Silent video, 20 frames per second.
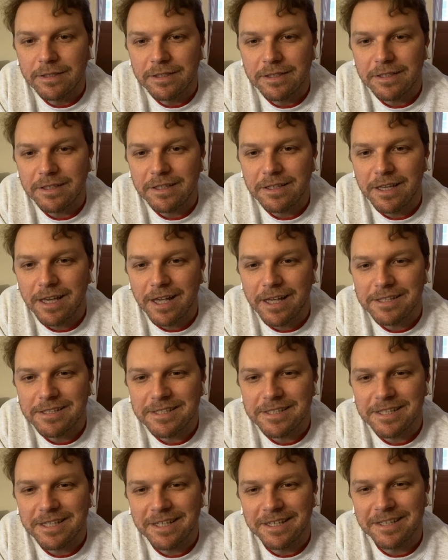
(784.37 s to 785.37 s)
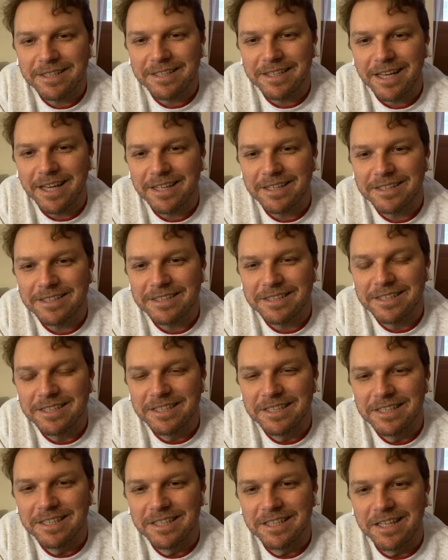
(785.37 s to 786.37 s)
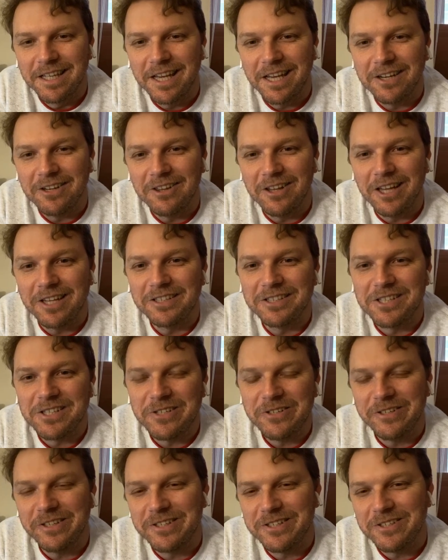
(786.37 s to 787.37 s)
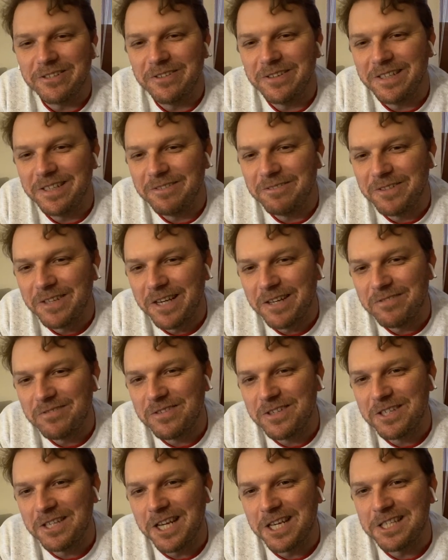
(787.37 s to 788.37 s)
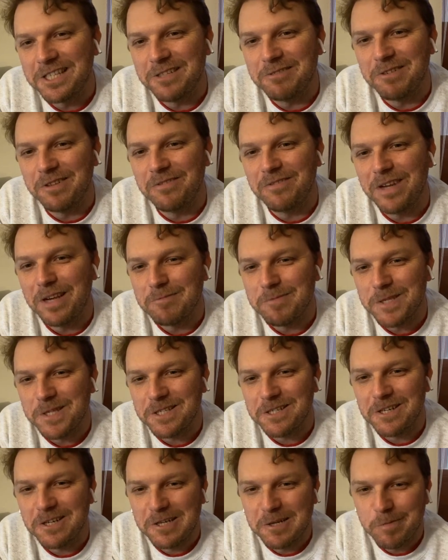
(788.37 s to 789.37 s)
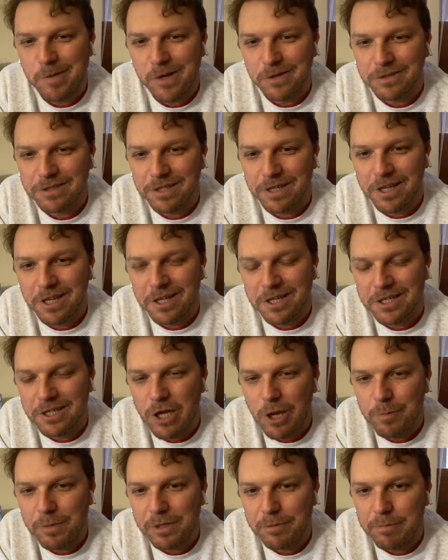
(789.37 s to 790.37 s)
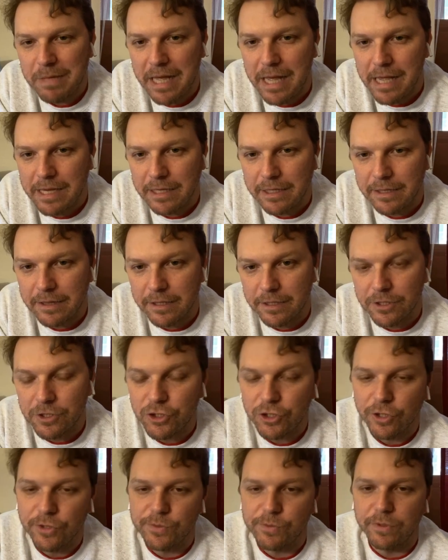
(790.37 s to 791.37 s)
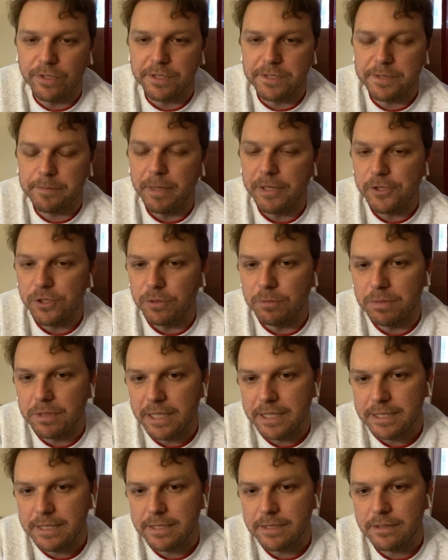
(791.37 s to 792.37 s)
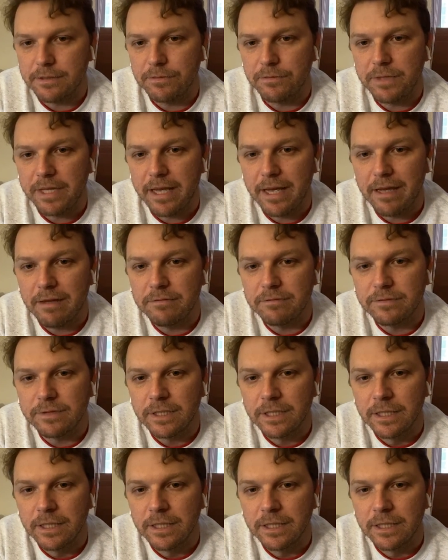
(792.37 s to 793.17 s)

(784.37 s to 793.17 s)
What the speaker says: Yes, yeah. Had a lot of students already when I connected with families talk about coming back. I think it shows what a special place we have.